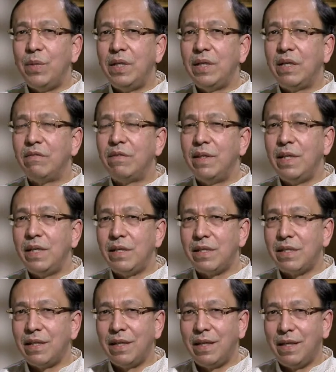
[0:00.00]
been given
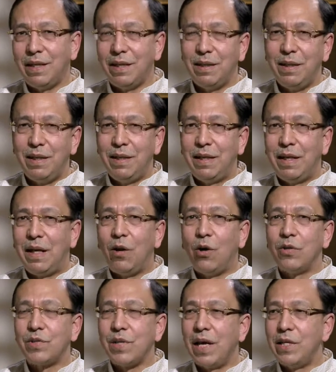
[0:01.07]
it
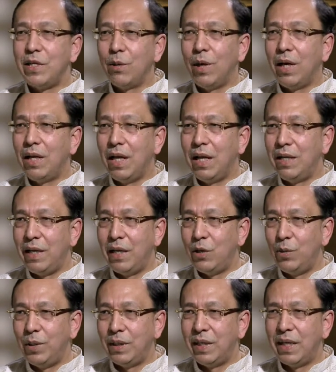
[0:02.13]
alongside Jawaharlal
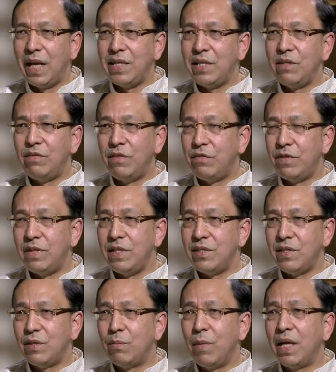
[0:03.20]
Nehru in the
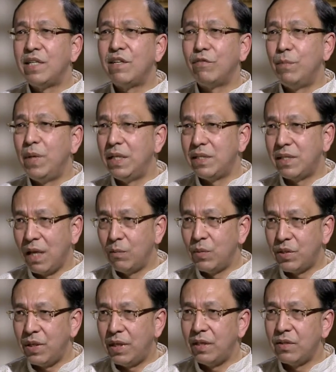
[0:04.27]
1950s, it might have made some
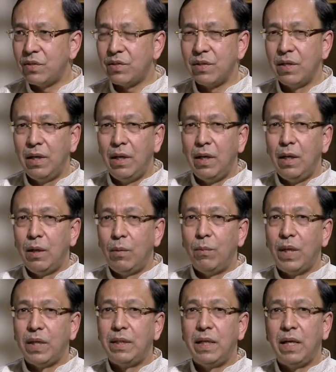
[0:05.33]
sense.
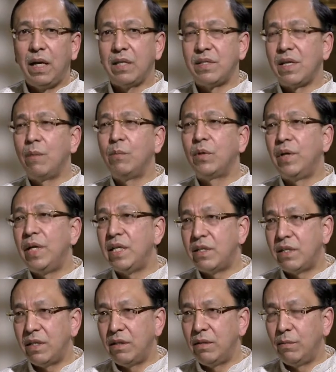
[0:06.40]
But there are some
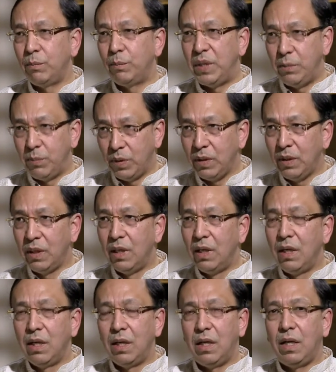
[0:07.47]
great people
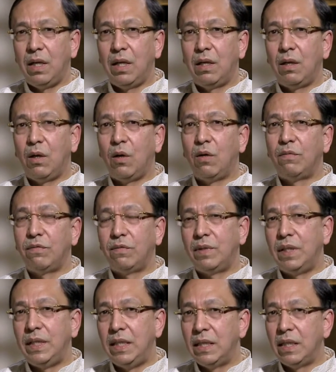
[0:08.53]
of
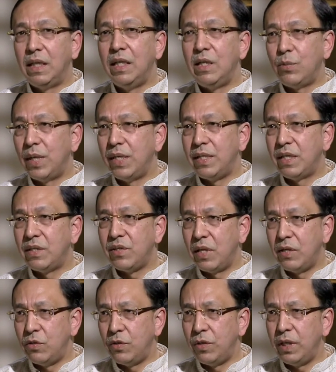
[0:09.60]
the early 20th
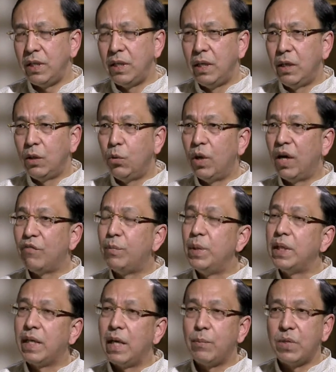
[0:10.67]
century who have
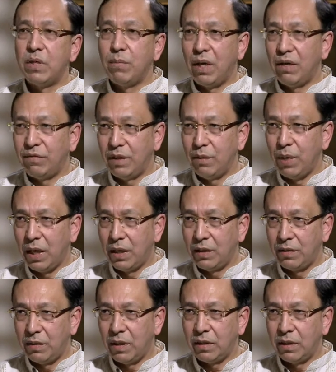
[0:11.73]
been kept above the
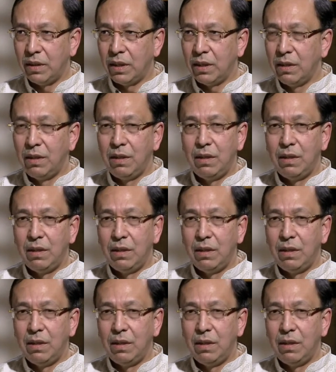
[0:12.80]
Bharat Ratna.